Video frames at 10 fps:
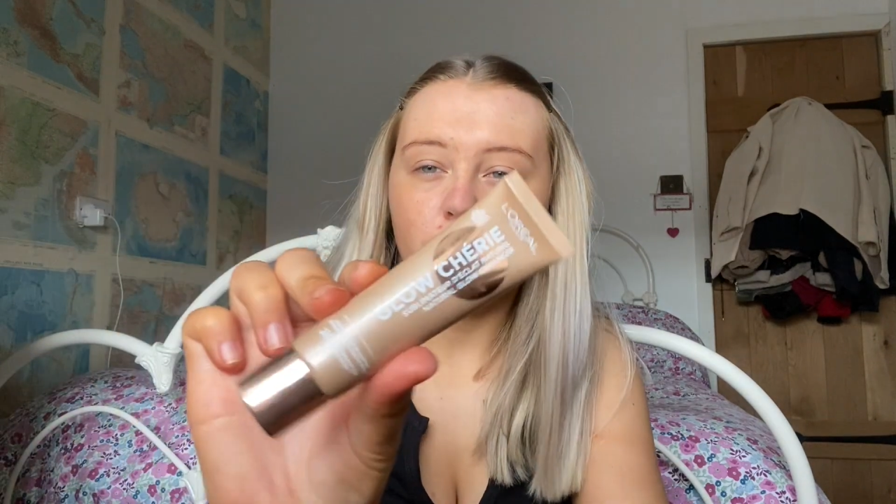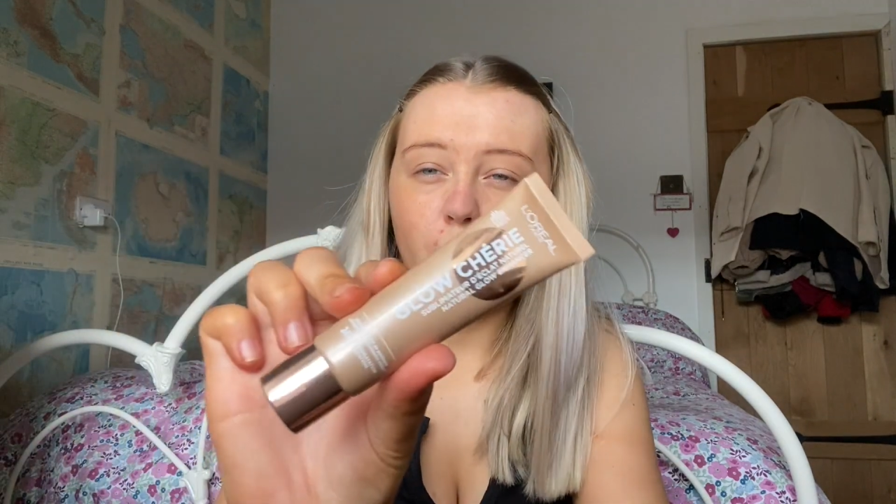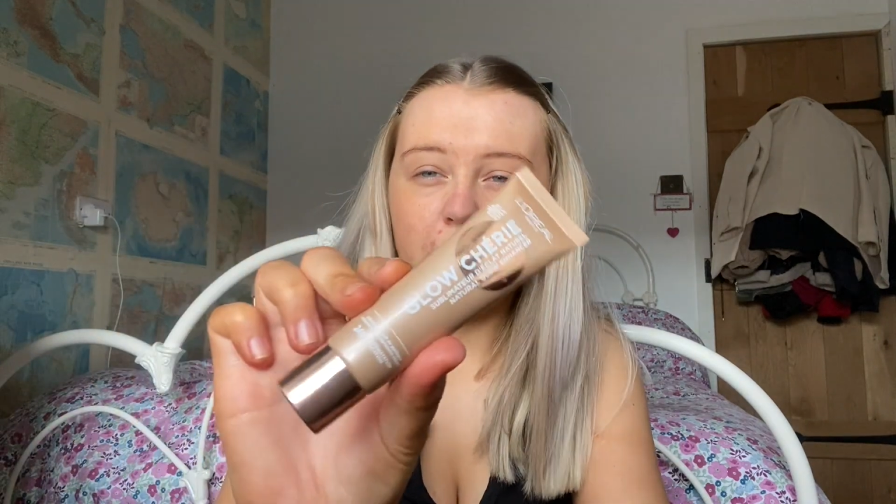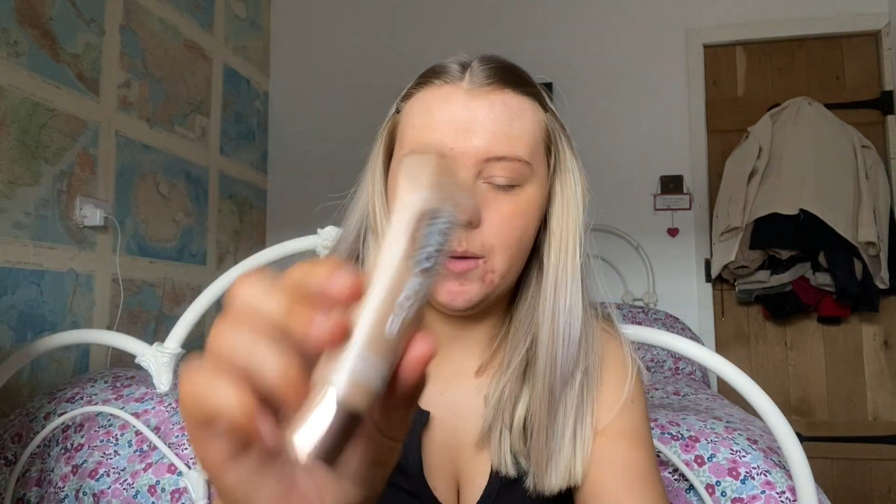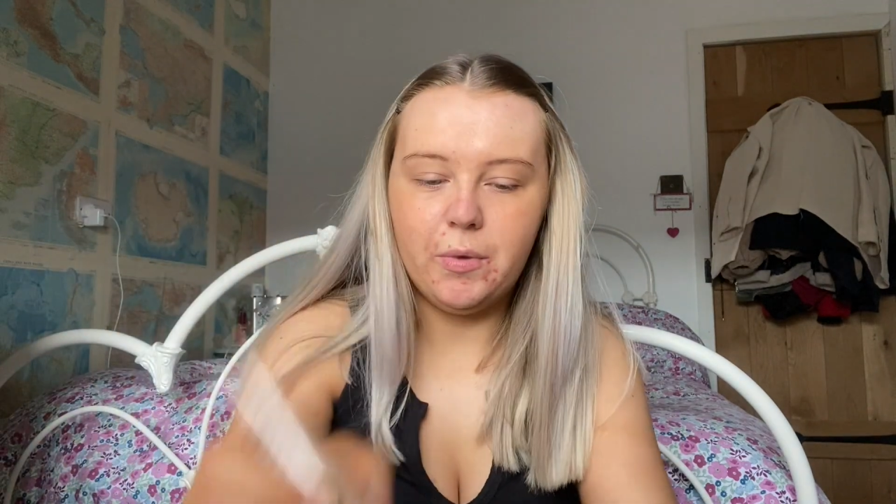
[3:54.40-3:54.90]

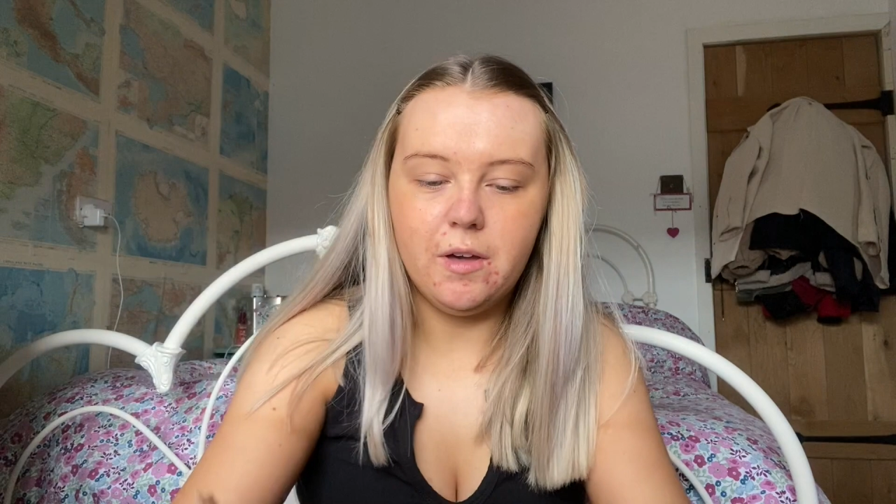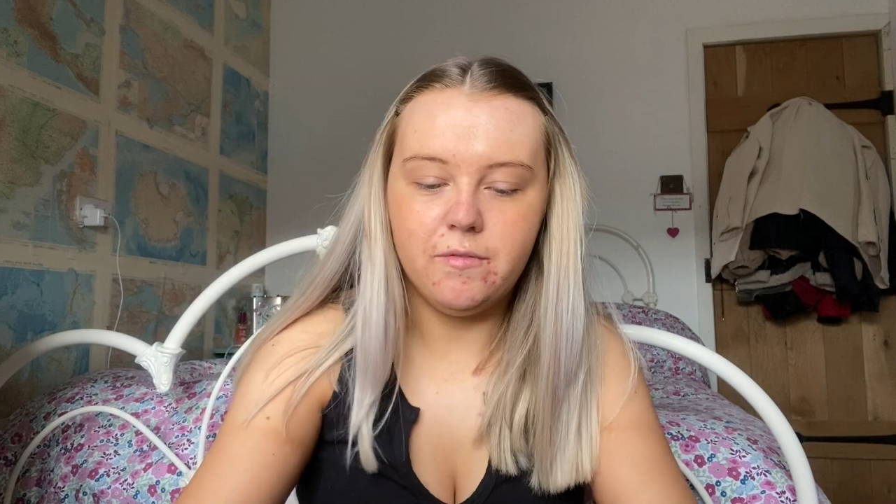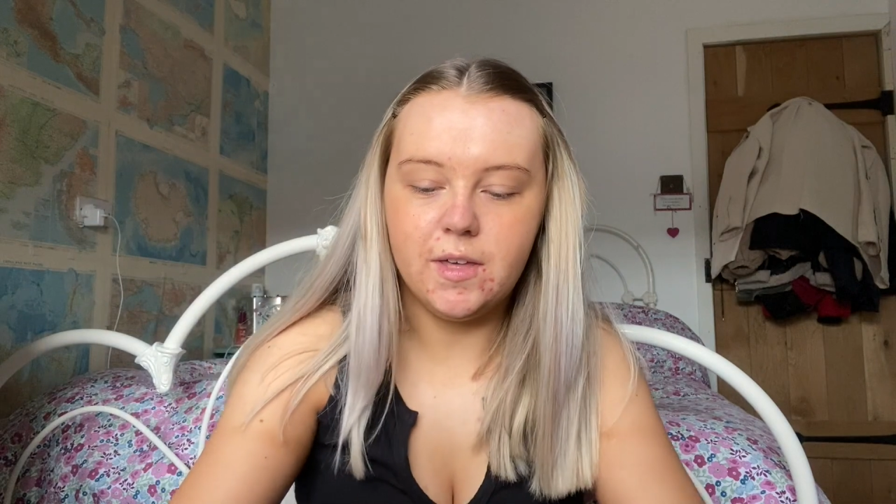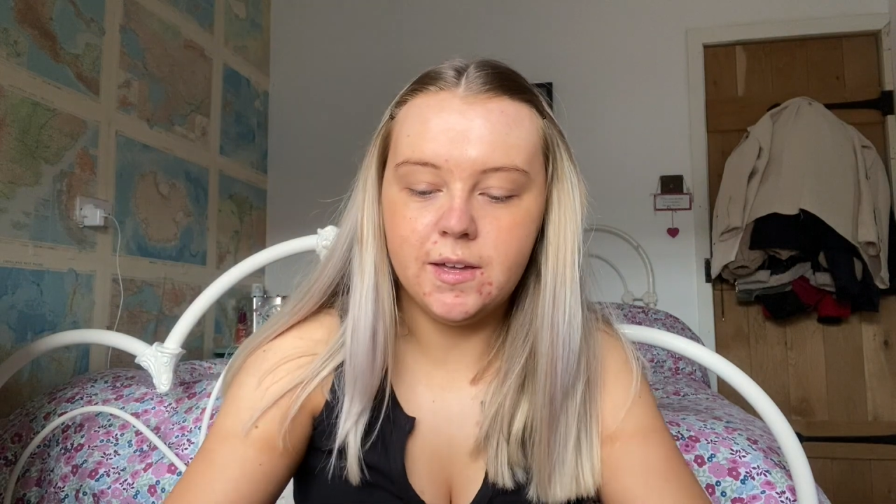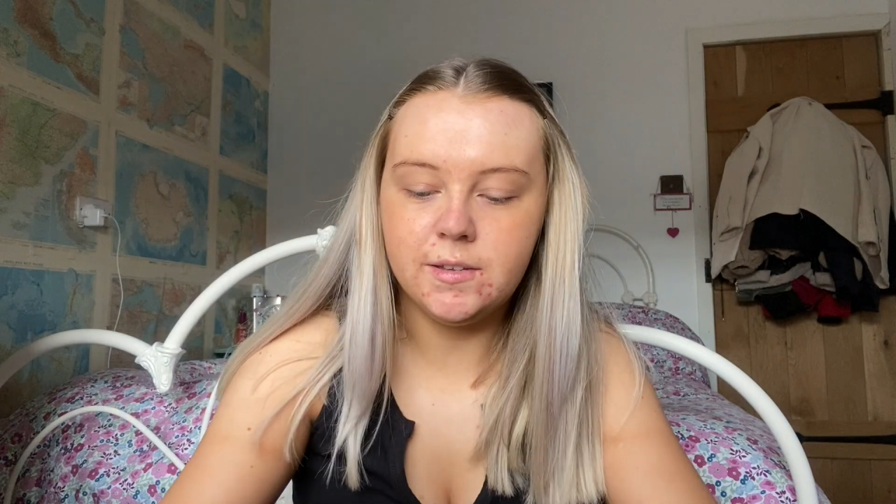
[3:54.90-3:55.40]
quite a bit
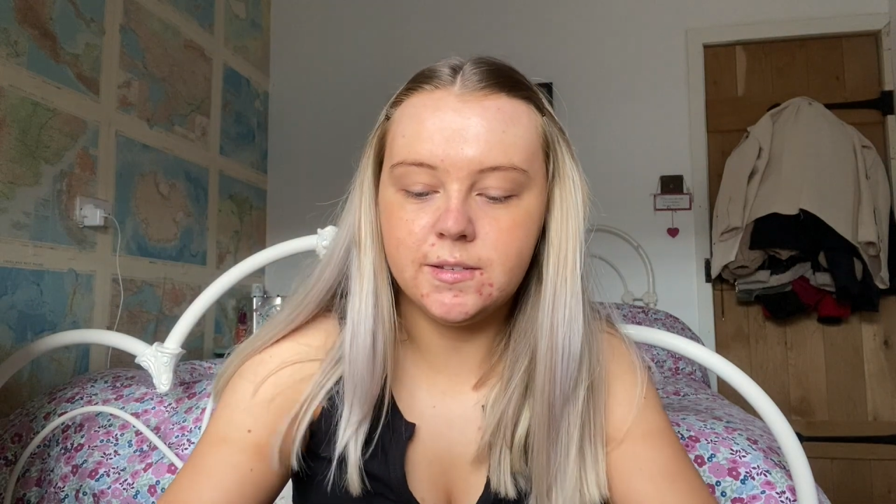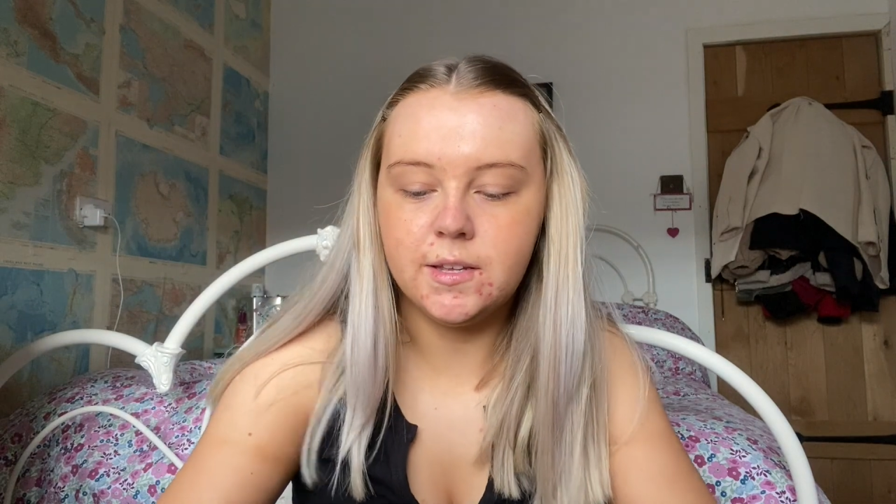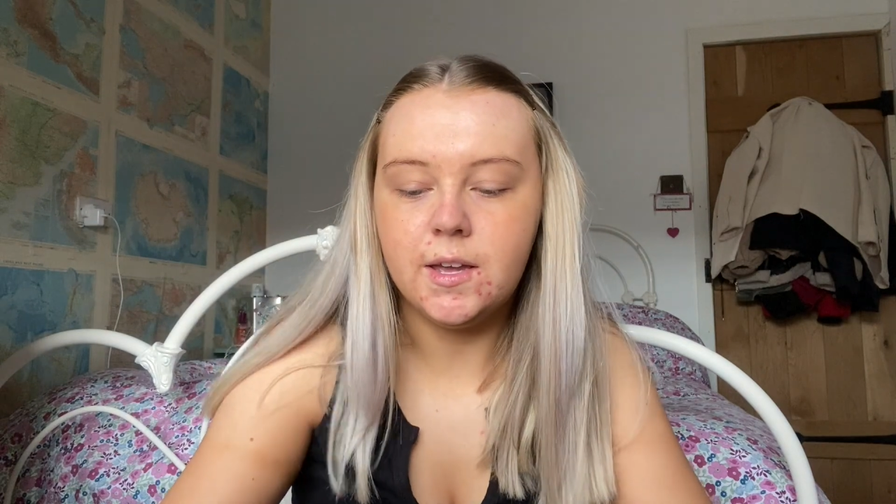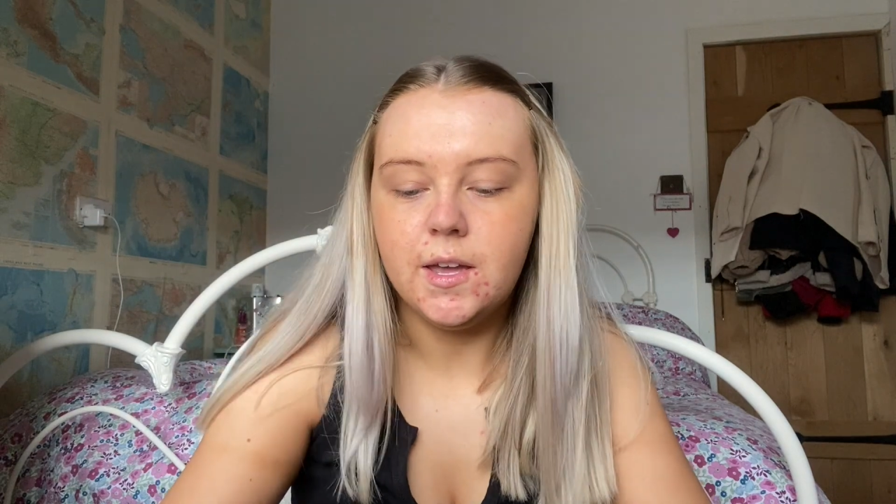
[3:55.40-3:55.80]
of this